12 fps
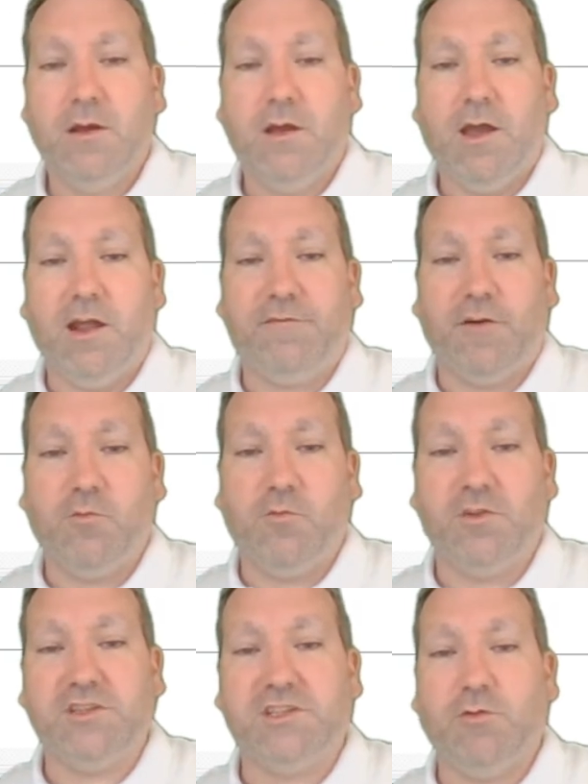And if I
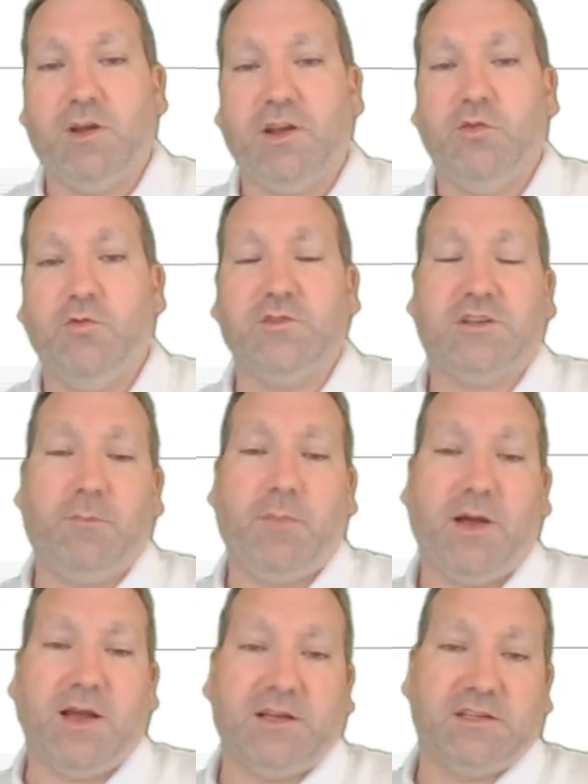want to, I can also
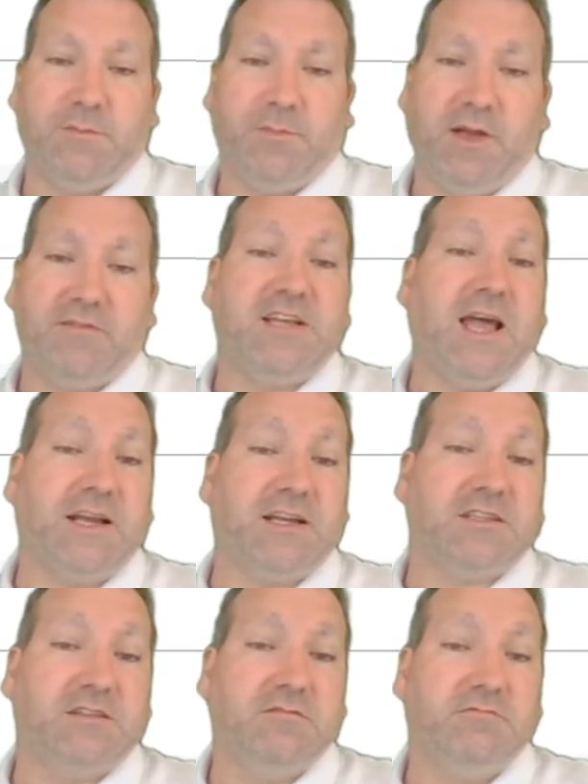pass a bit of
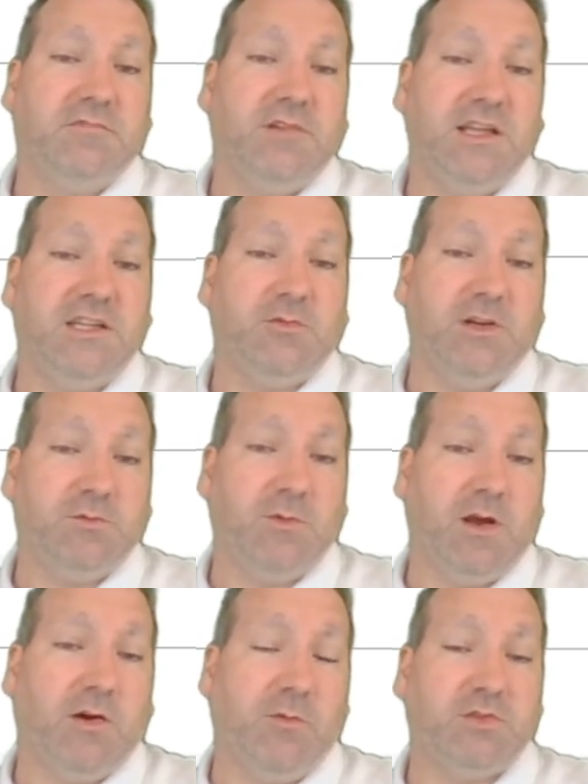text into it as
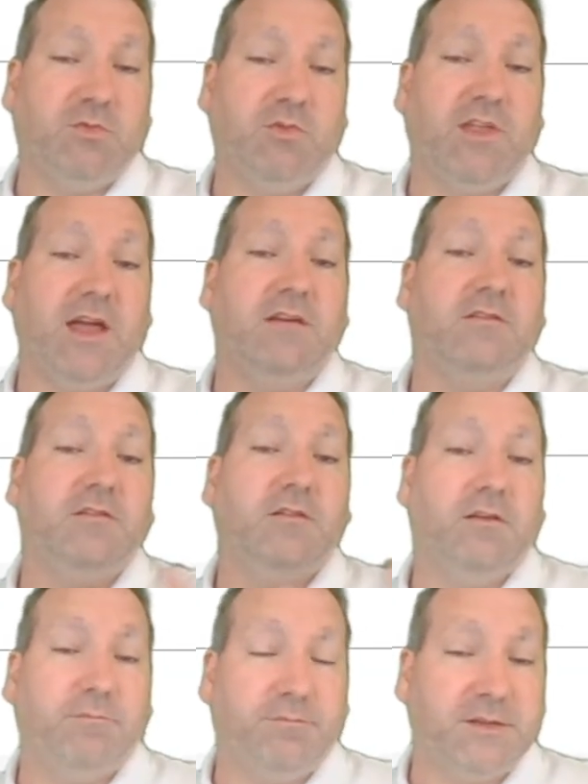well, which will then
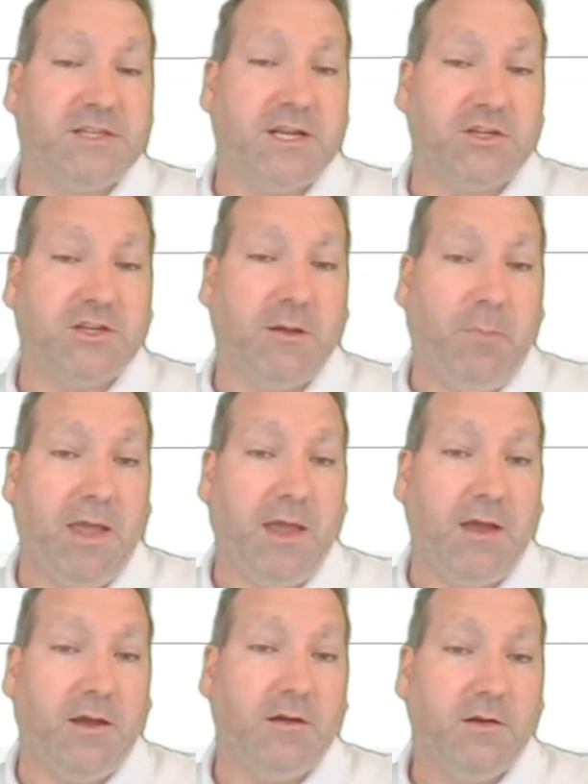potentially
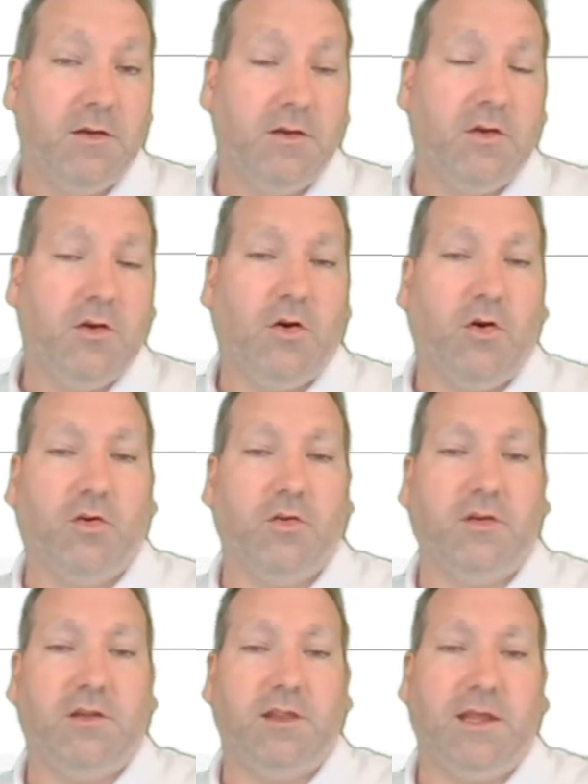appear
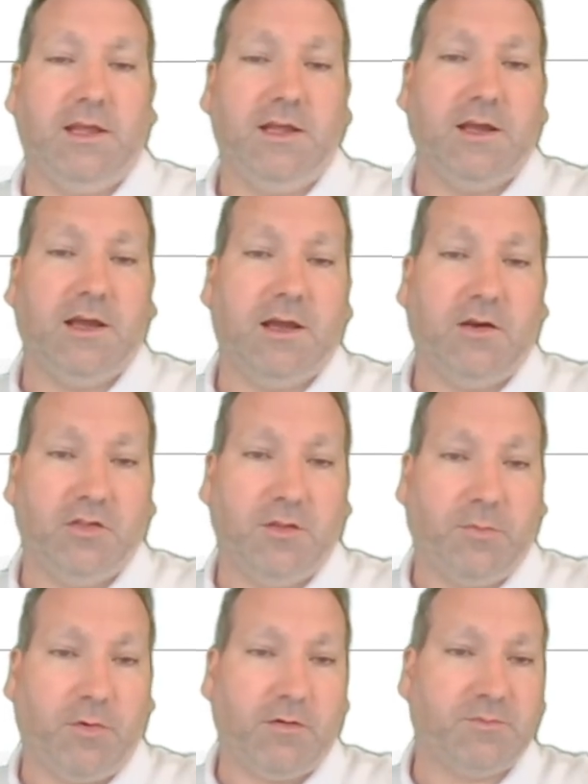on the
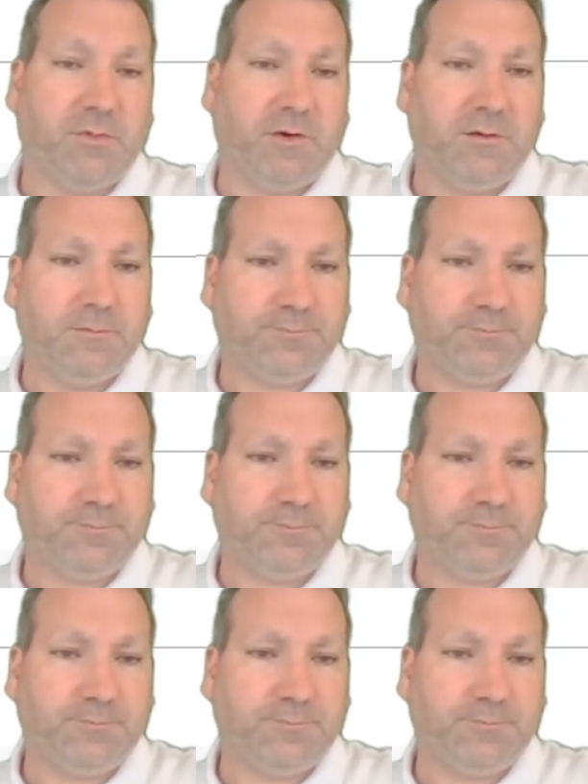progress bar.